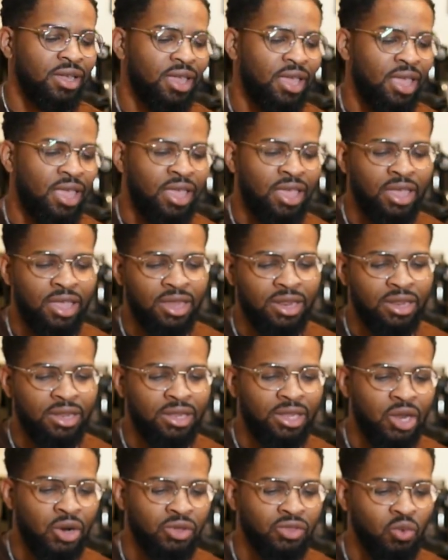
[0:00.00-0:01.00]

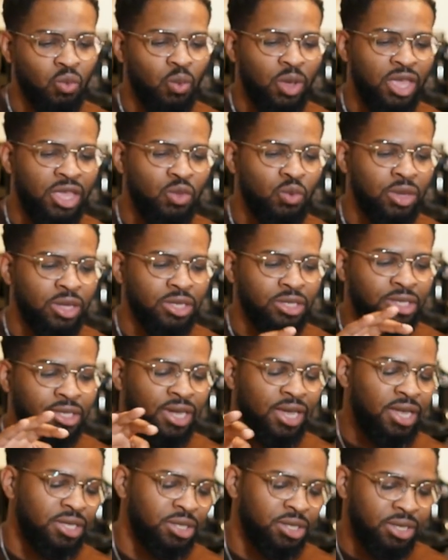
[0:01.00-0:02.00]
and there's a way you can change